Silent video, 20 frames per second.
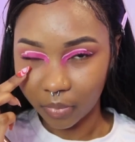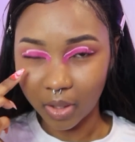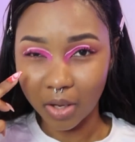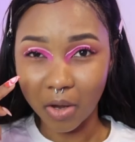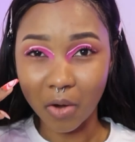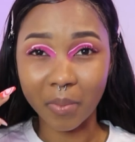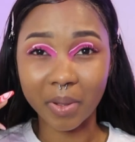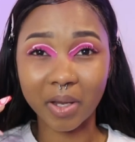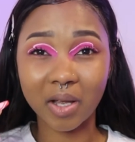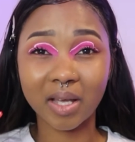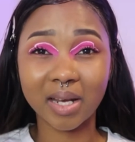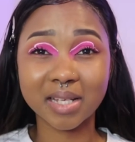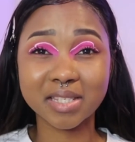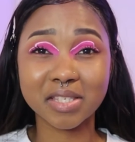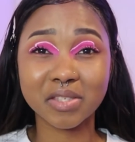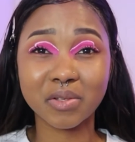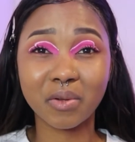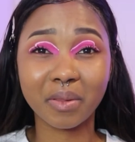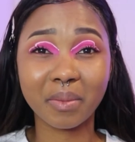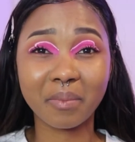Oh my god, I
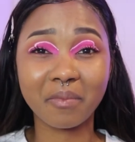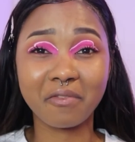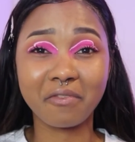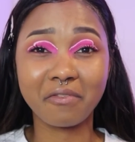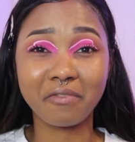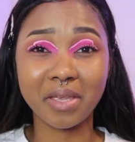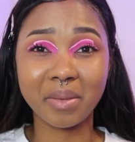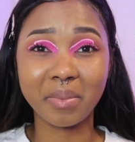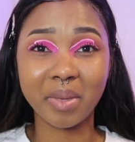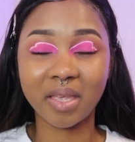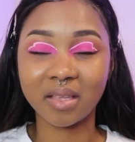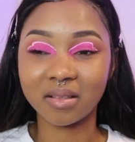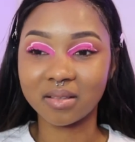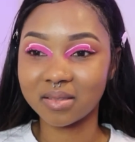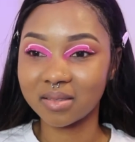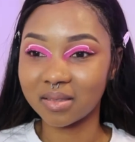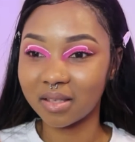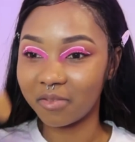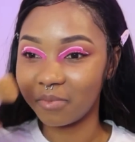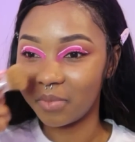just call them
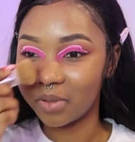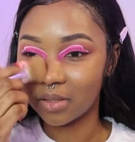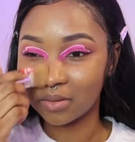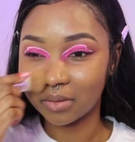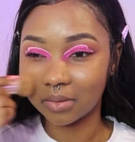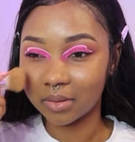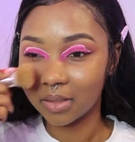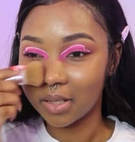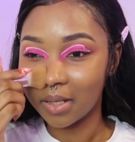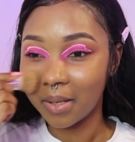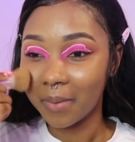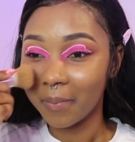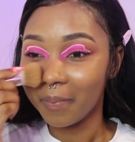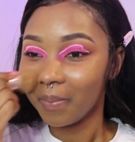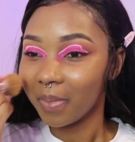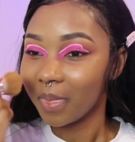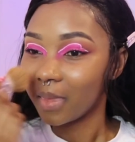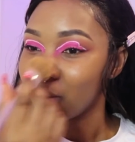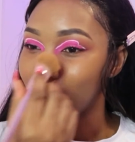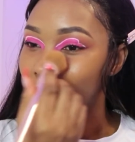females. I've been
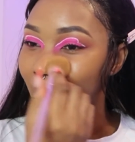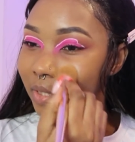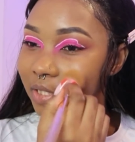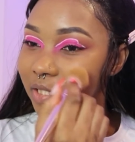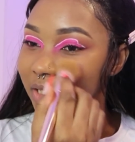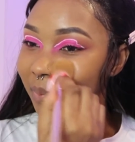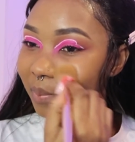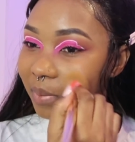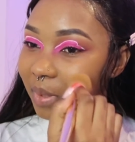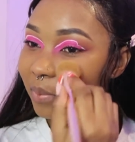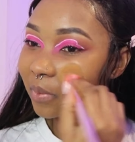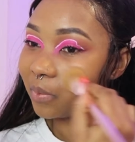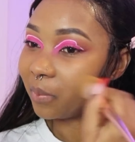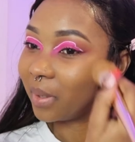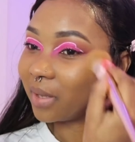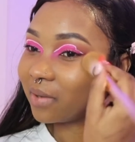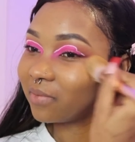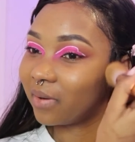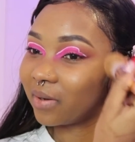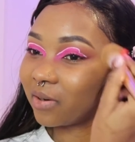watching people
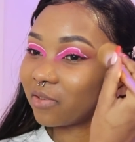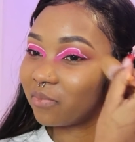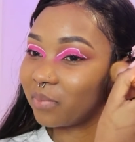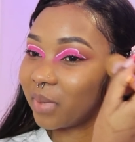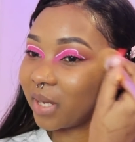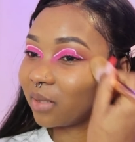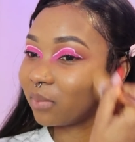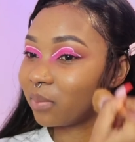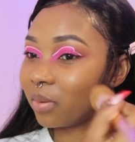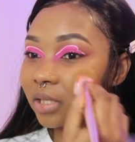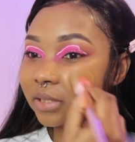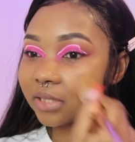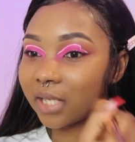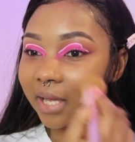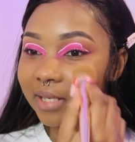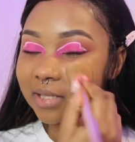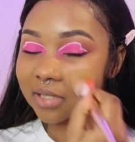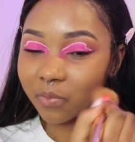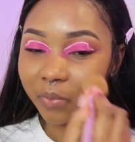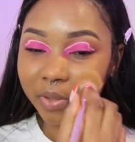make fun of male
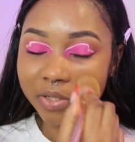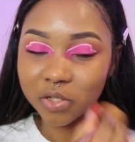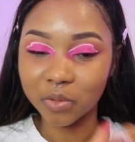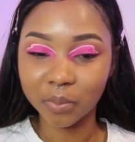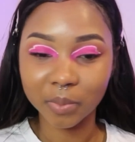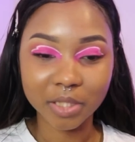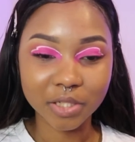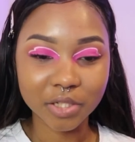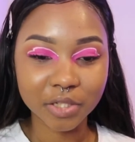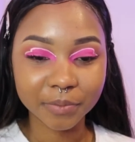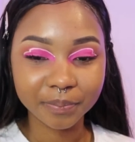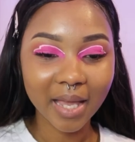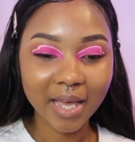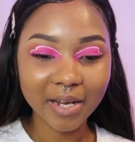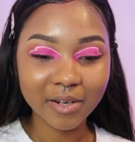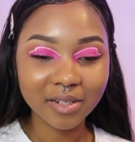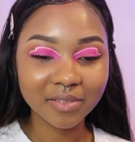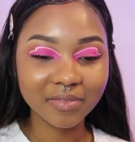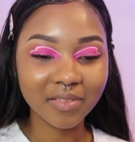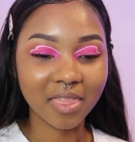podcasts way too much. Yeah, I
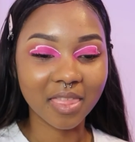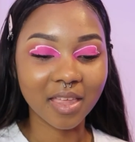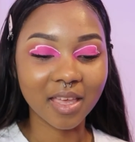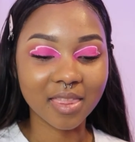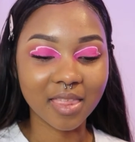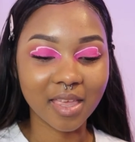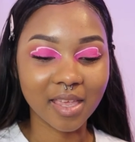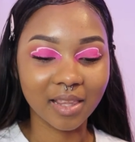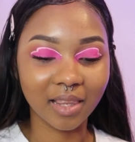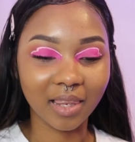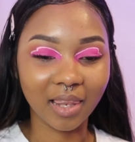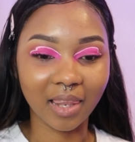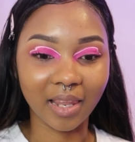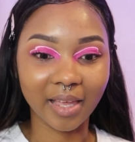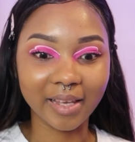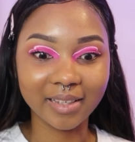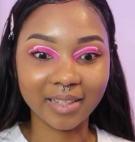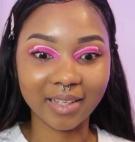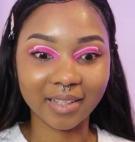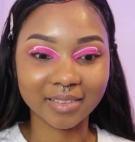don't even think they
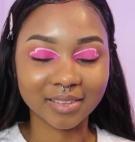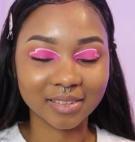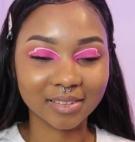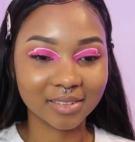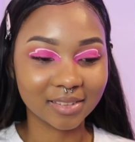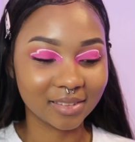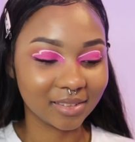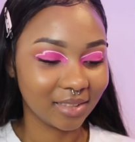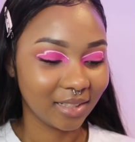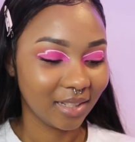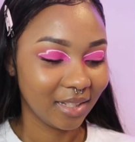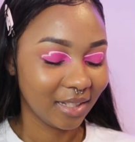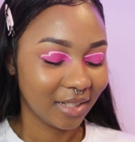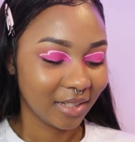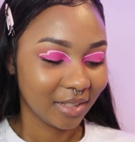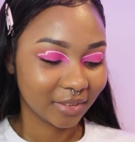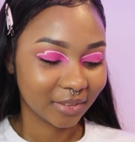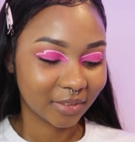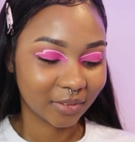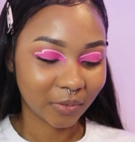like us.
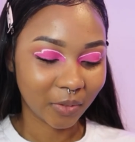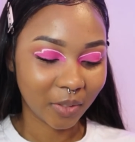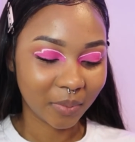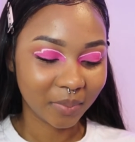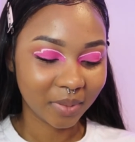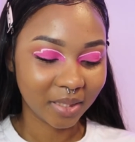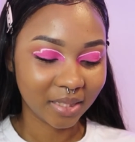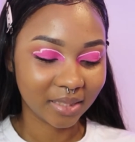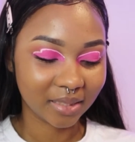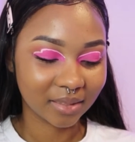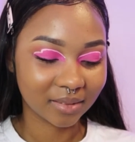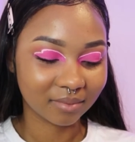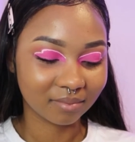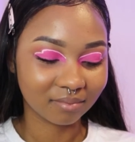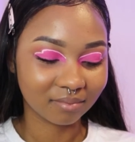So I'm like,